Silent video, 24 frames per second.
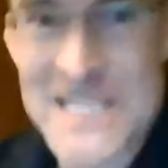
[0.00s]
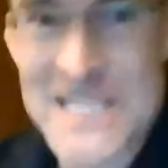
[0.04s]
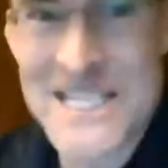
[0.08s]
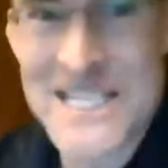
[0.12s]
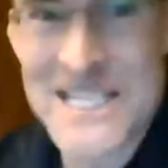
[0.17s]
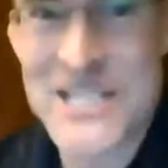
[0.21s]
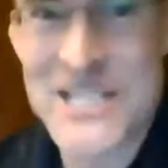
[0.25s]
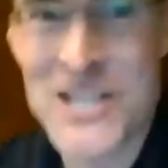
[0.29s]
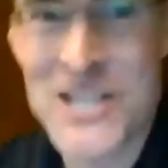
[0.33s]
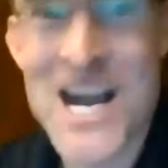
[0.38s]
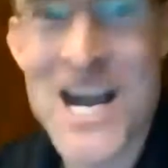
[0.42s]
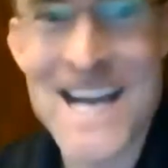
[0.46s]

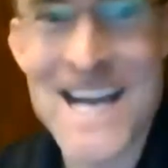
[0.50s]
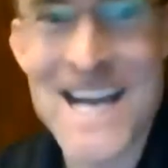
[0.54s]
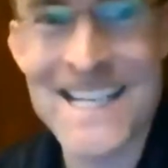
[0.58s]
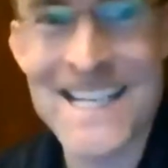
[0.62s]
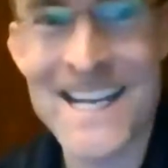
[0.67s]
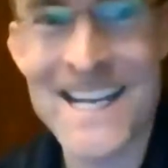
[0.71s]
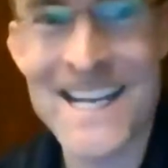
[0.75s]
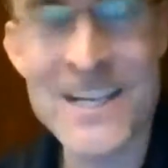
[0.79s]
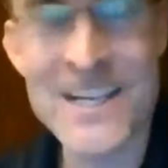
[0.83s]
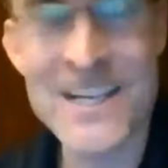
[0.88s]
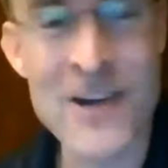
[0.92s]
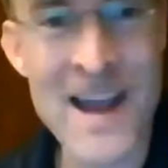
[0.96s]

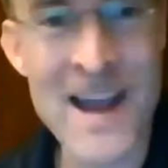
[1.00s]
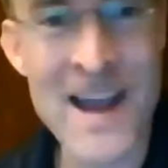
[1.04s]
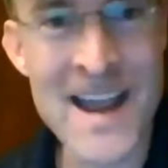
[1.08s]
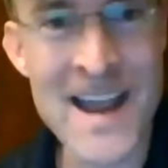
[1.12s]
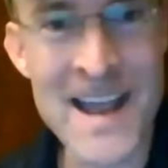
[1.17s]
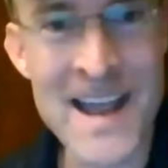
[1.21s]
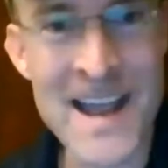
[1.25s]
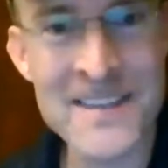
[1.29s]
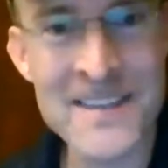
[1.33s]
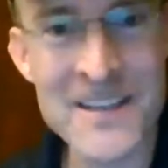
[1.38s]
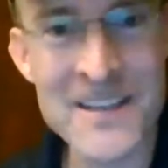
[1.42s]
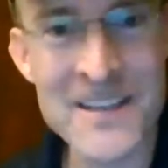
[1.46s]
shot.
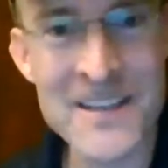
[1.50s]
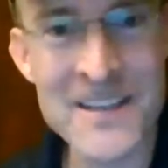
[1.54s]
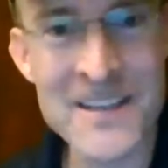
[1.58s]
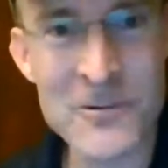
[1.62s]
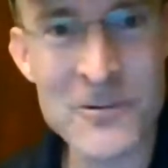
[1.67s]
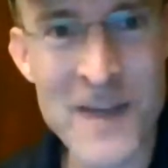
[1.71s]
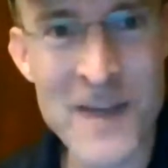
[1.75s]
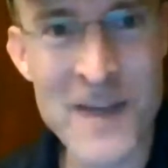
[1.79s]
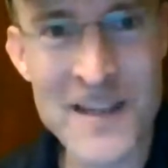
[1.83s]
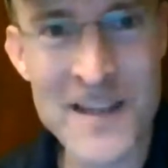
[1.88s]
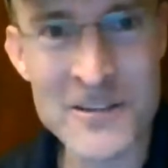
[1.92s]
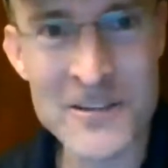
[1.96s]
I think
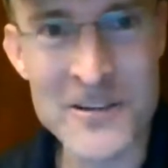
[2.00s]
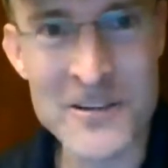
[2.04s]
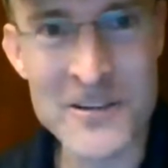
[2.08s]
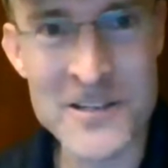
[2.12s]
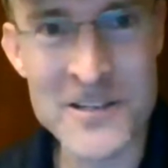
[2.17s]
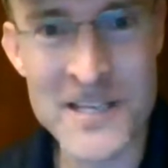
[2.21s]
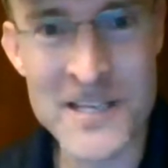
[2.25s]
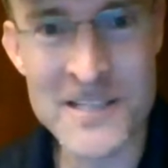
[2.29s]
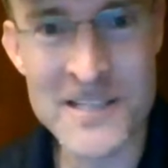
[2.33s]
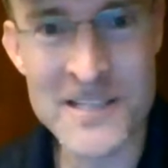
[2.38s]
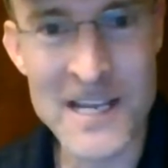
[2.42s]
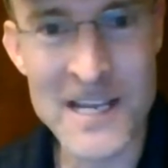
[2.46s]
rather
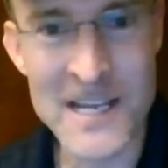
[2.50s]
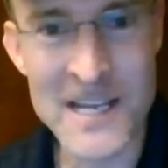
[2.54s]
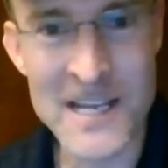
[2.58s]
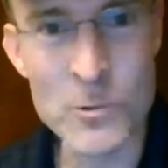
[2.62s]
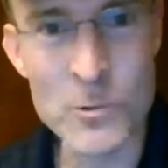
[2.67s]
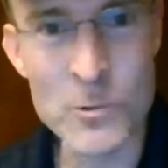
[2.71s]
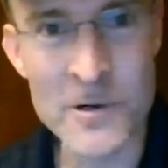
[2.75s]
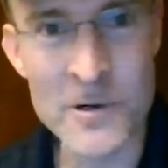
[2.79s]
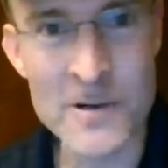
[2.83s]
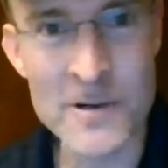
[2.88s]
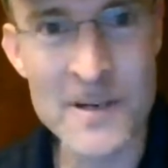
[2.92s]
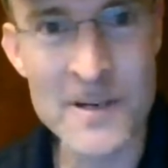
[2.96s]
it's like
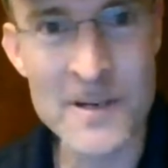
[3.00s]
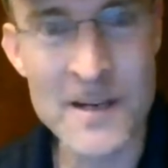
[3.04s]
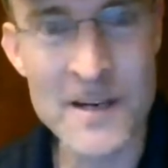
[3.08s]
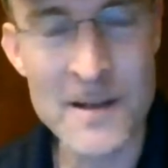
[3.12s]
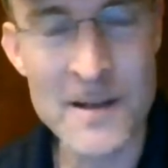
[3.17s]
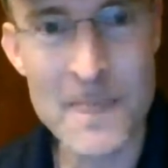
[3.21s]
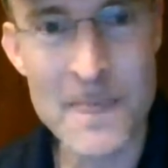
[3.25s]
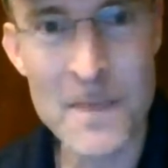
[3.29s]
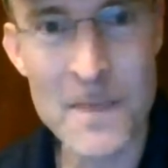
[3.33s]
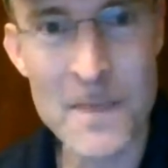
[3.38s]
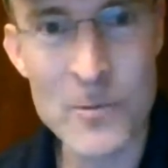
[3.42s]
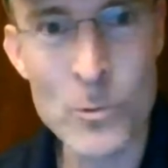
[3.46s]

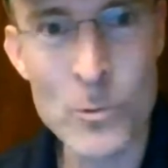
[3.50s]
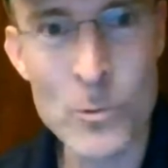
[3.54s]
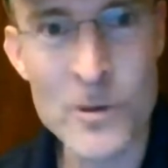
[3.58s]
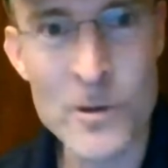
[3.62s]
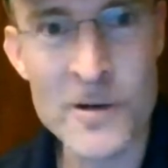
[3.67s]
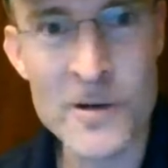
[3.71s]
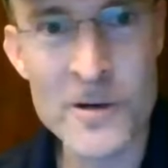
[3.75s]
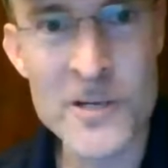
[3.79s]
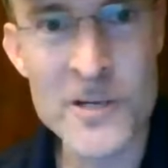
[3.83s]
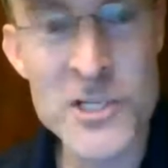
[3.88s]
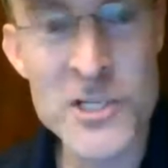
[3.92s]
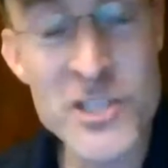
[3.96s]

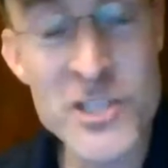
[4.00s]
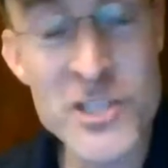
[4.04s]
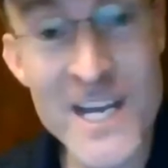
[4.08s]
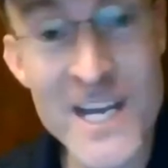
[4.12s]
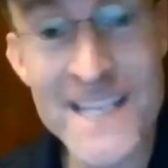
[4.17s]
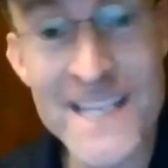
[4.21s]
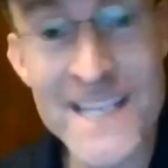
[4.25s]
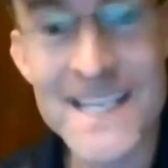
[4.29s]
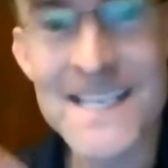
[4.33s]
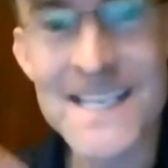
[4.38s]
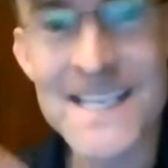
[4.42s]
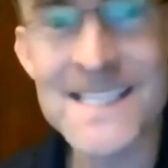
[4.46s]
we're
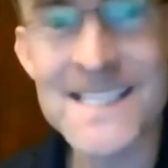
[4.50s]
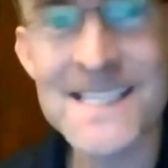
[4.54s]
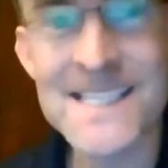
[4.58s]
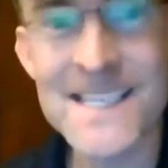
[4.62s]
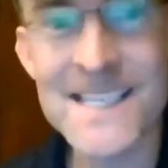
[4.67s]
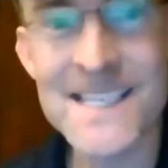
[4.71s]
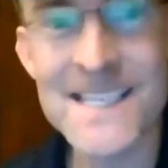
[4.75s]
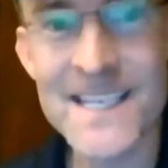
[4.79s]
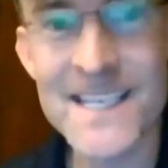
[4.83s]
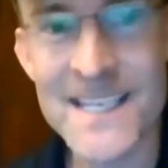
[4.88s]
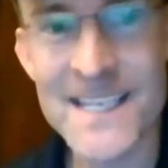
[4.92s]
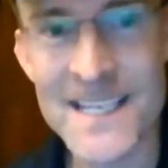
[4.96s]
shedding a
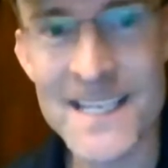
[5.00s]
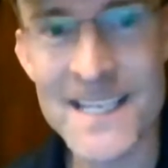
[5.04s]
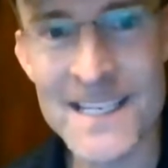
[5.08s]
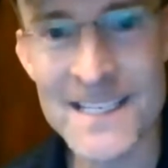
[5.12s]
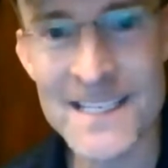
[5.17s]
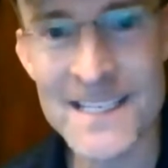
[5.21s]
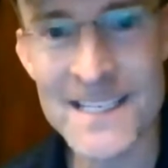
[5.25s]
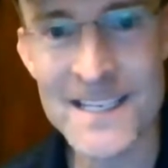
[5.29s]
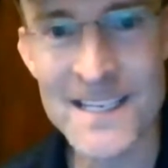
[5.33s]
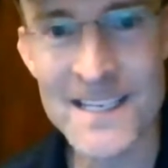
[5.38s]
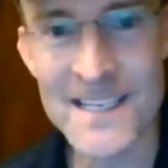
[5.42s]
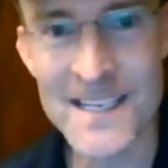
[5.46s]
skin
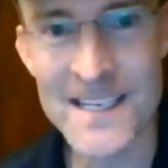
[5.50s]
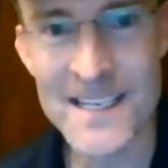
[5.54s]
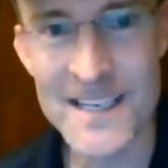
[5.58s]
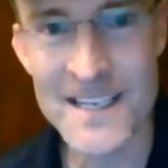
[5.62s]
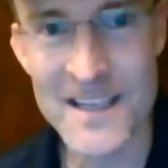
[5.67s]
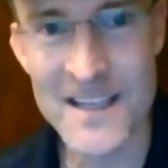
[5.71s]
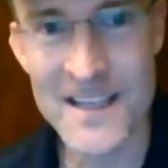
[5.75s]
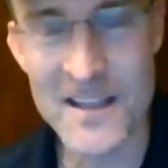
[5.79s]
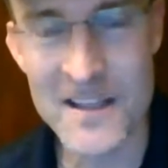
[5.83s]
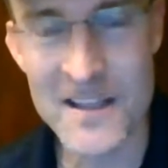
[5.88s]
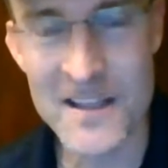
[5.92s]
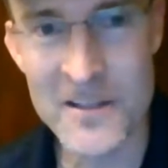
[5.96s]

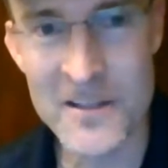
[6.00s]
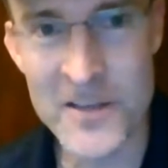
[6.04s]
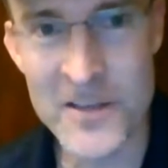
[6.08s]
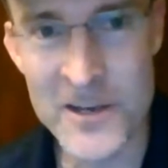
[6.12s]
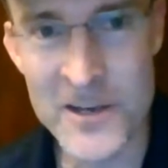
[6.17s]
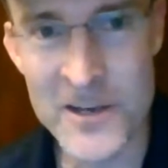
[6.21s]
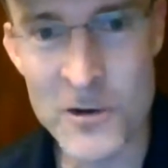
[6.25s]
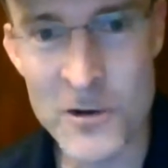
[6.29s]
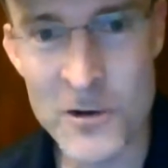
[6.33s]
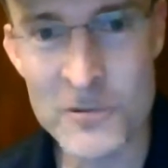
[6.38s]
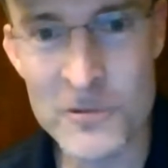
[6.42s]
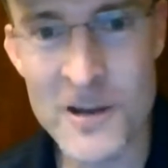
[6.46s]
that
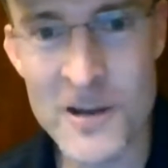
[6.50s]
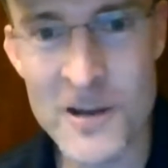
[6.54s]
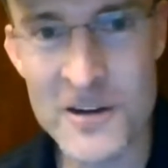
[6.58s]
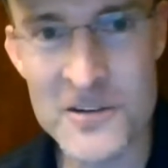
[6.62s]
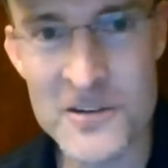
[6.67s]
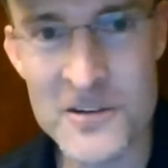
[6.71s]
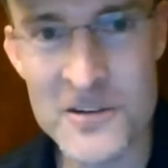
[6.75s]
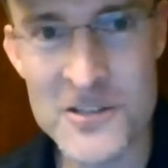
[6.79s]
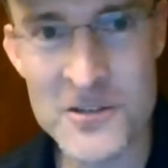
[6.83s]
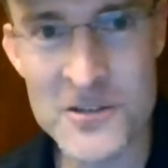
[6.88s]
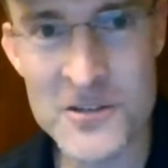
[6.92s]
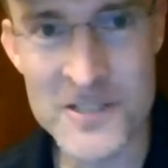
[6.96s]
no longer
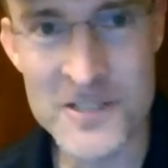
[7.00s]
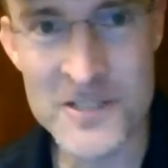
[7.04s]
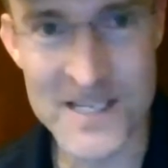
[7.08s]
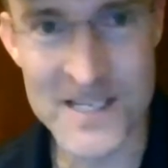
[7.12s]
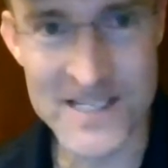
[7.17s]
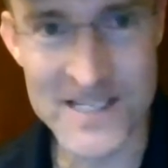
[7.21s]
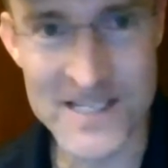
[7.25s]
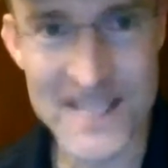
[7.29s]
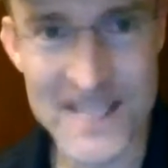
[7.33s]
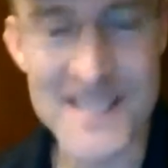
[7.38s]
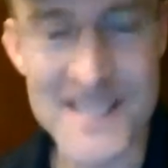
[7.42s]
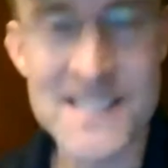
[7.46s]
suits us.
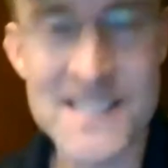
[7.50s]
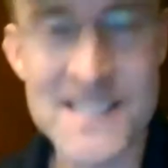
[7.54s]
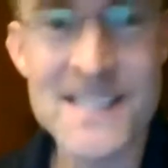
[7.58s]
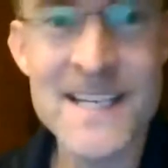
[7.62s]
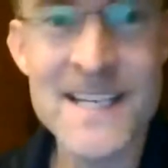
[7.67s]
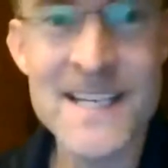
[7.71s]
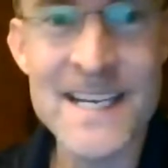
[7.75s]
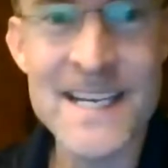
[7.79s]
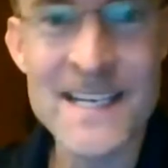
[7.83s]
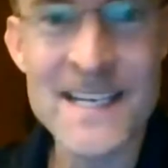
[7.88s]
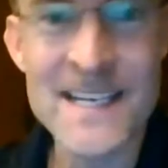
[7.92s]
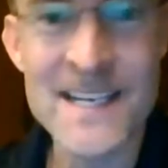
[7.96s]
Like a
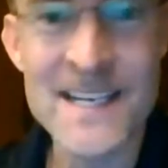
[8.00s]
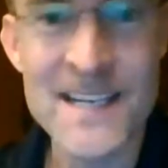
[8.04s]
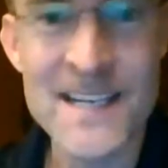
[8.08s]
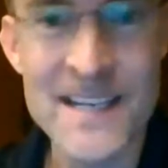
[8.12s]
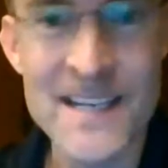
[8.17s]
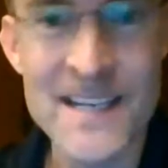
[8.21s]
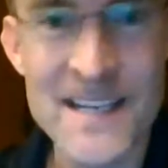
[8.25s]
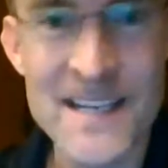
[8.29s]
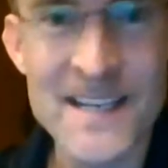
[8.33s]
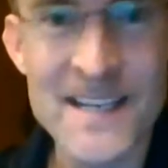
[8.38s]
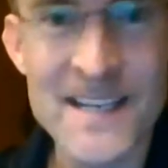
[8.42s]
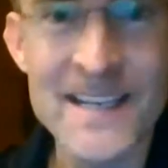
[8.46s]
snake,
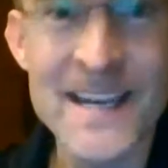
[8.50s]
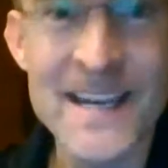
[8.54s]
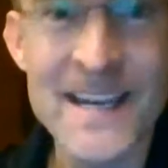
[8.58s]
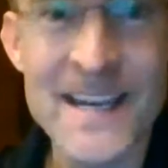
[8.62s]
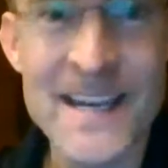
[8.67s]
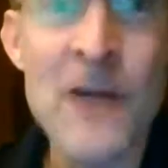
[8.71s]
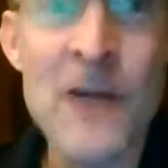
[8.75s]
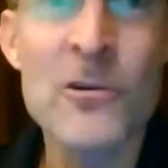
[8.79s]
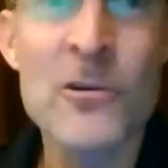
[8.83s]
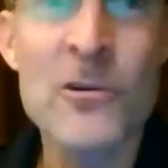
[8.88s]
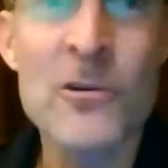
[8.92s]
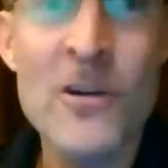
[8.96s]
it
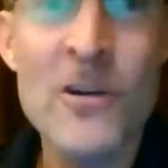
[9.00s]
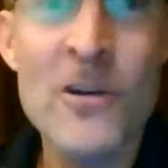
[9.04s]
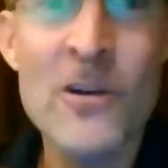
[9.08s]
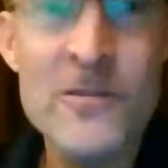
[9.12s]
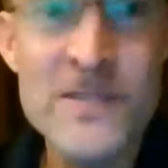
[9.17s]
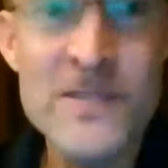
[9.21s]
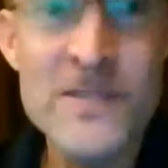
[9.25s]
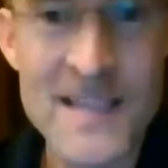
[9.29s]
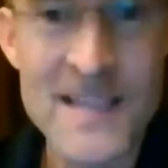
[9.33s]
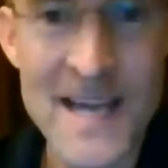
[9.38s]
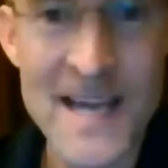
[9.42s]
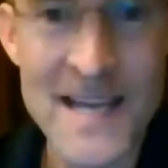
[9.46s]

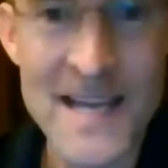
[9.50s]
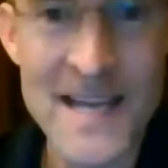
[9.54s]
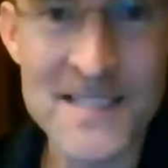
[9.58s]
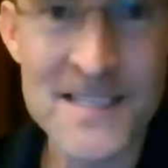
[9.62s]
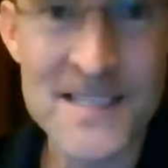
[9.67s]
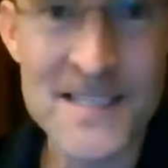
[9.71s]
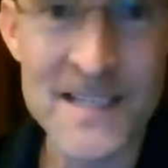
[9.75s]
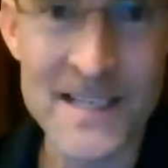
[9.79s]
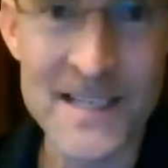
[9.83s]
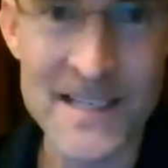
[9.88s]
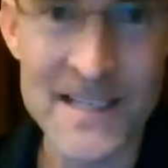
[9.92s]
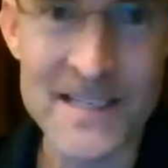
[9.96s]
outgrows that
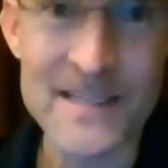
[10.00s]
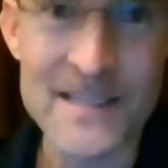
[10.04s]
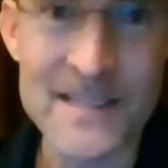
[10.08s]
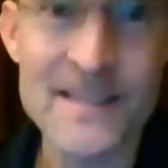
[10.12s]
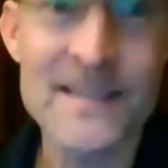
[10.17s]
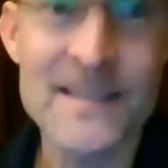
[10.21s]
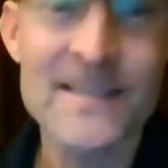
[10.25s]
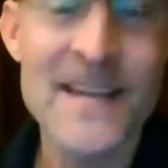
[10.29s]
skin.